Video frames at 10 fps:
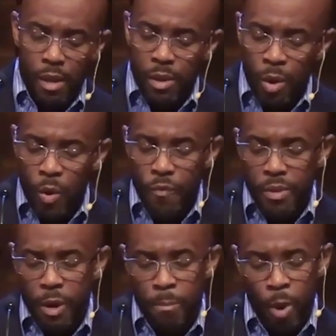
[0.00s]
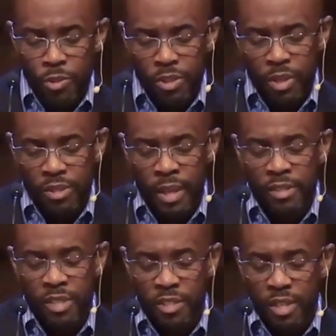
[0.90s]
Known for their merciless and
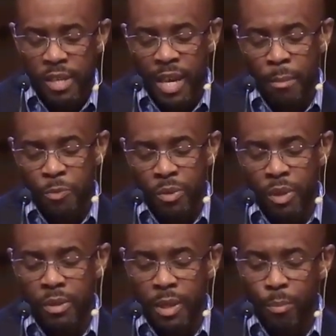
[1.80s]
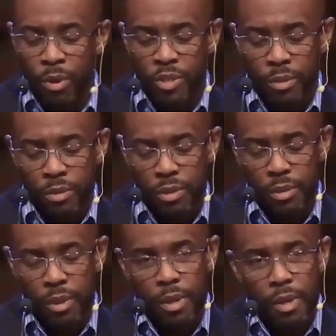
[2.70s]
sadistic games with condemned prisoners,
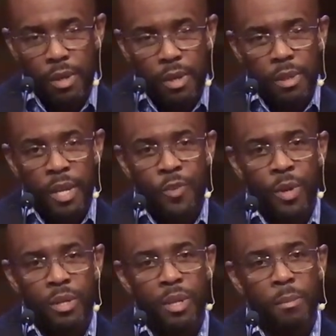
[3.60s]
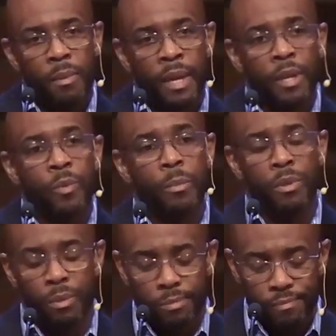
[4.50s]
they treated him like a
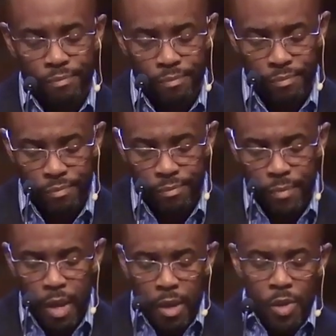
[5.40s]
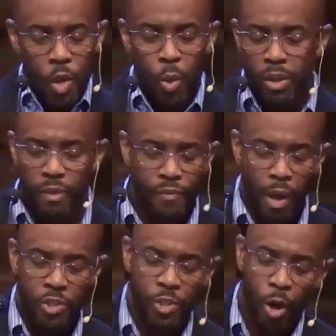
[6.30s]
criminal. Knowing the
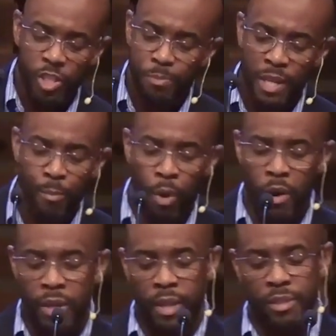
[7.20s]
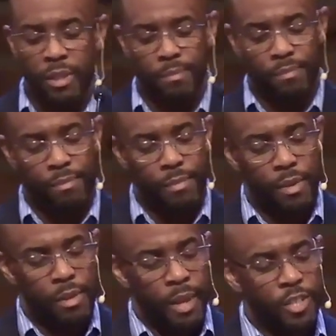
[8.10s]
false charges being brought against him,
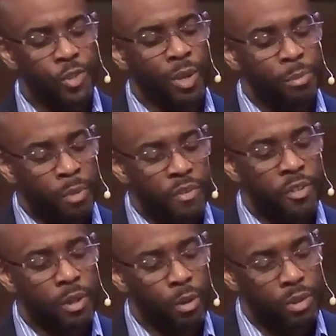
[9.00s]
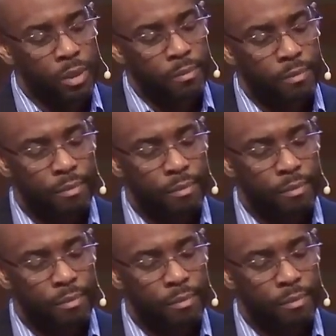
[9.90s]
they stripped him of his clothing